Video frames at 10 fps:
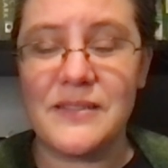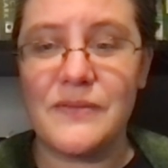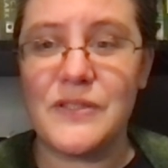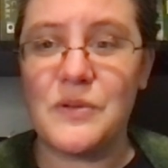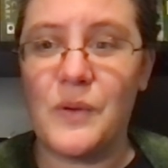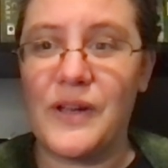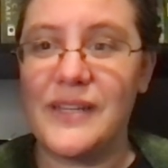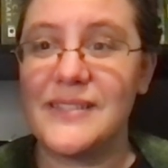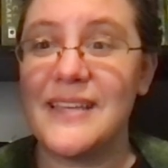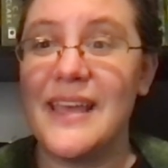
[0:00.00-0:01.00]
of
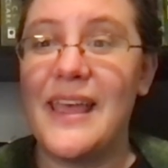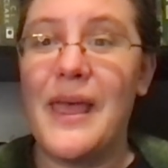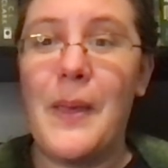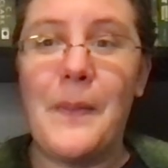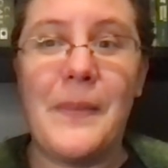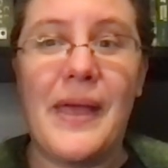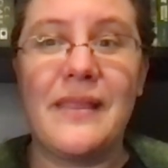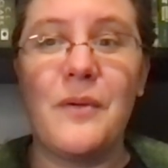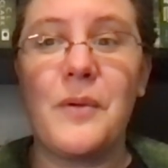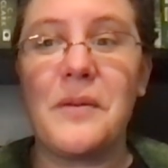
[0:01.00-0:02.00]
stories, I
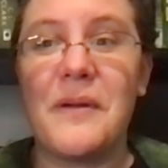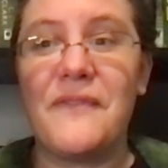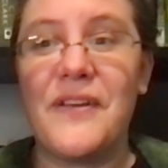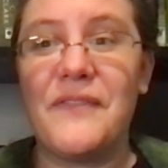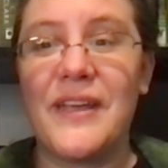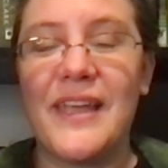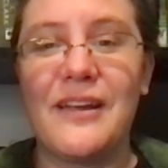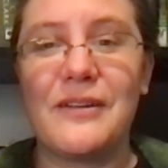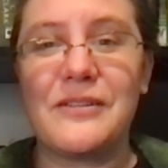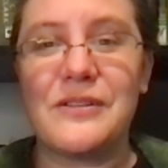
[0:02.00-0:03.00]
think one of my favorite
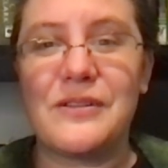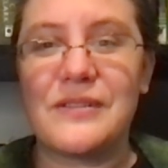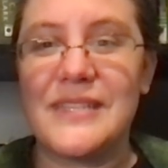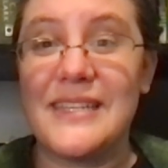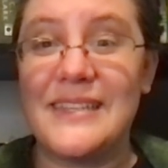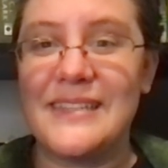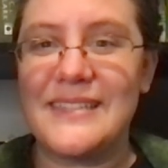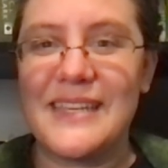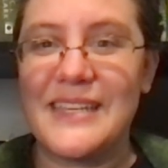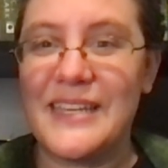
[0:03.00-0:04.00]
characters is
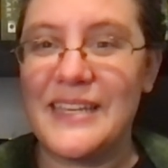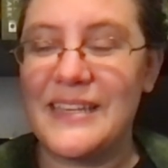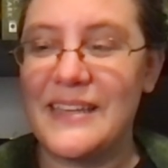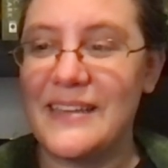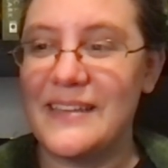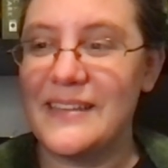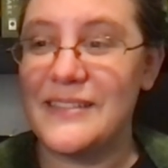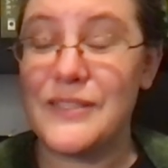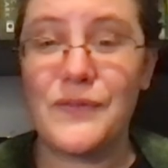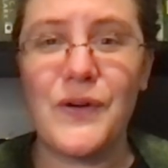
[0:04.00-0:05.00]

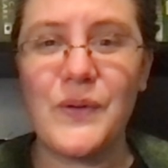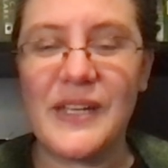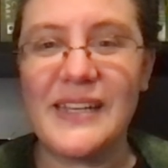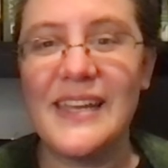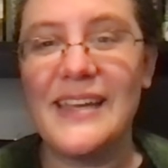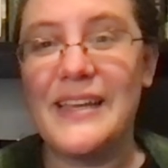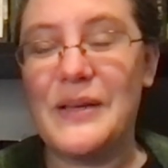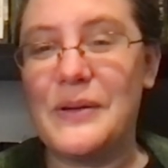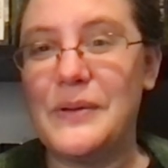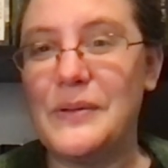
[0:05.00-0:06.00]
Savodin,
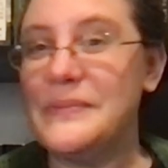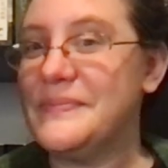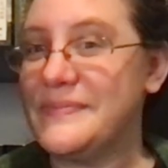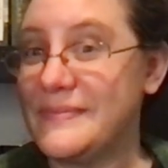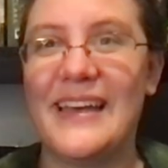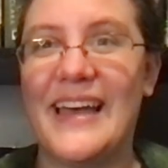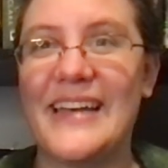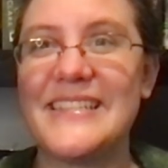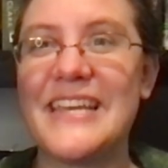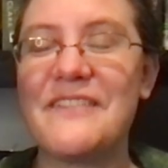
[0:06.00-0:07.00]
who
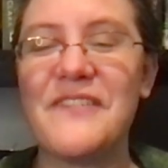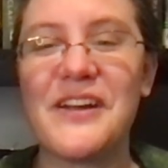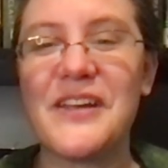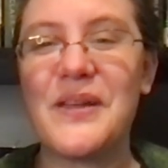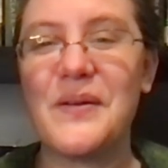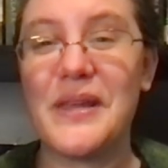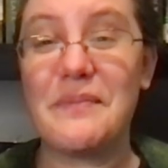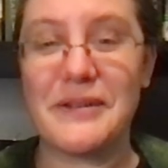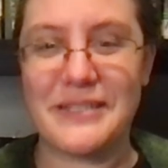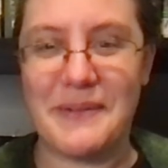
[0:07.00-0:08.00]
has a very unique
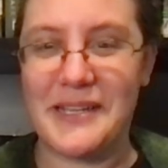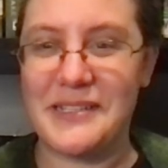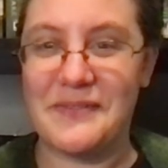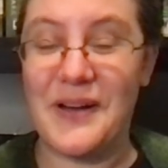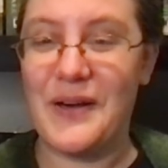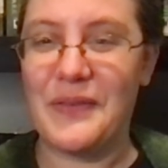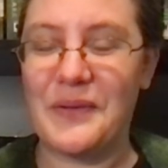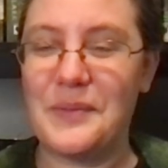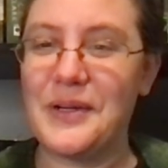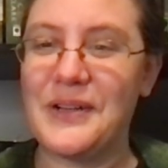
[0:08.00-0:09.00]
perspective on
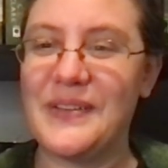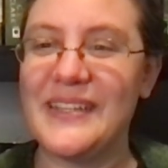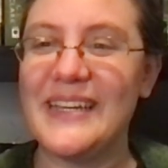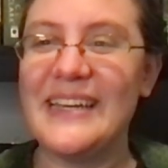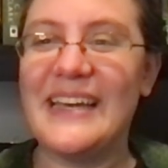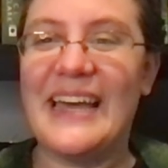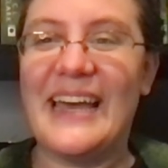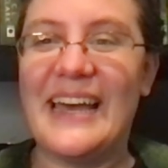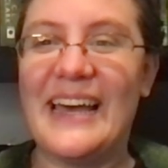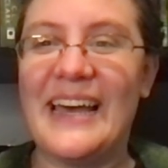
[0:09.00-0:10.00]
the world,
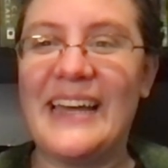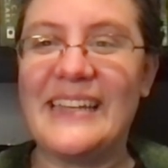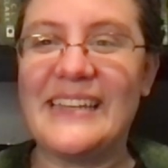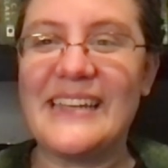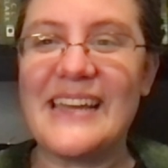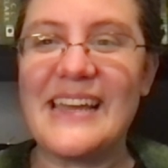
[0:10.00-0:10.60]
and